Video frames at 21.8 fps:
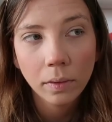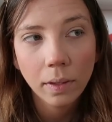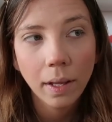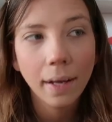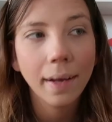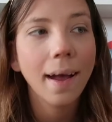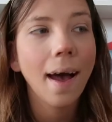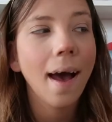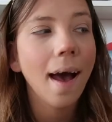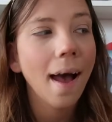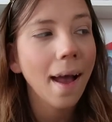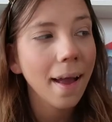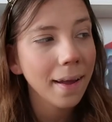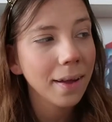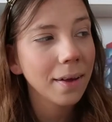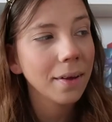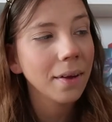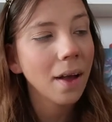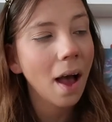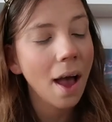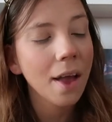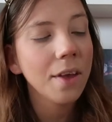Like
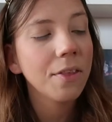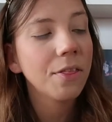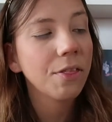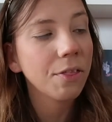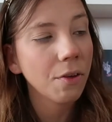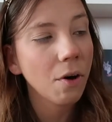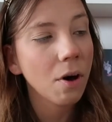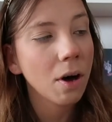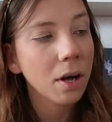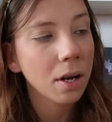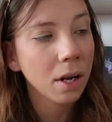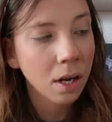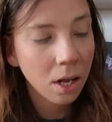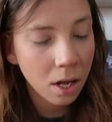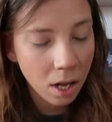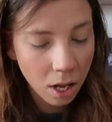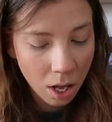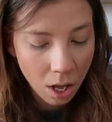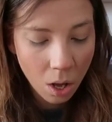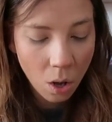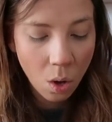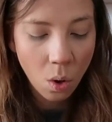I thought
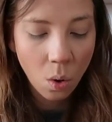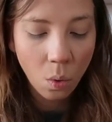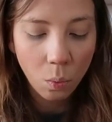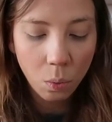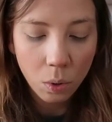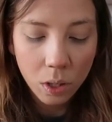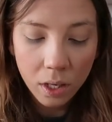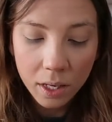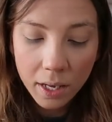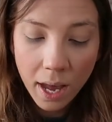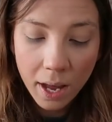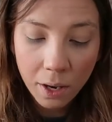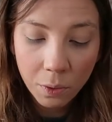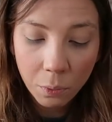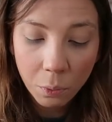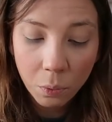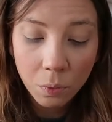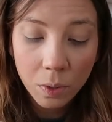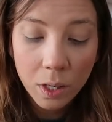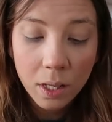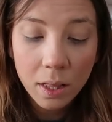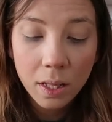we get
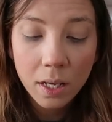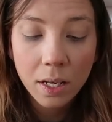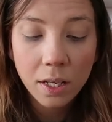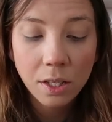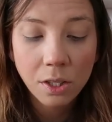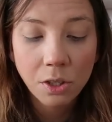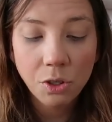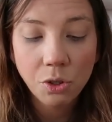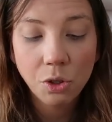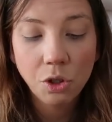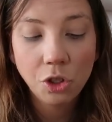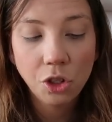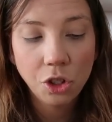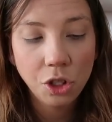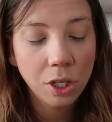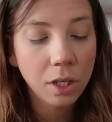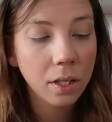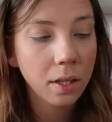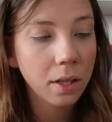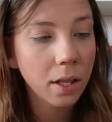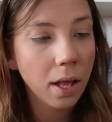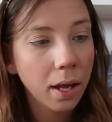really into
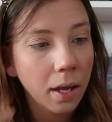shit,